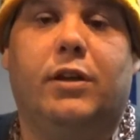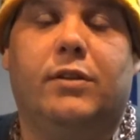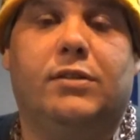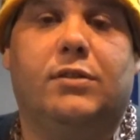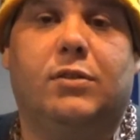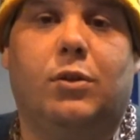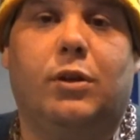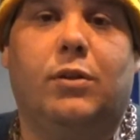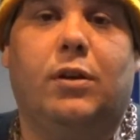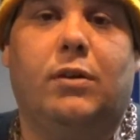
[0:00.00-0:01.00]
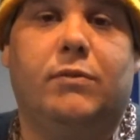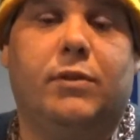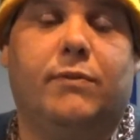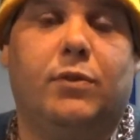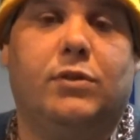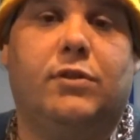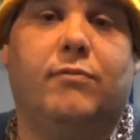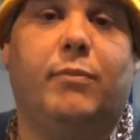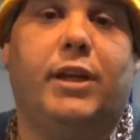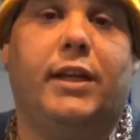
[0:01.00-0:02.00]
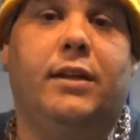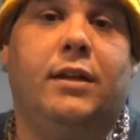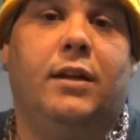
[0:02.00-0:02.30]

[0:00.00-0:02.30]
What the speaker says: This is only the first of many,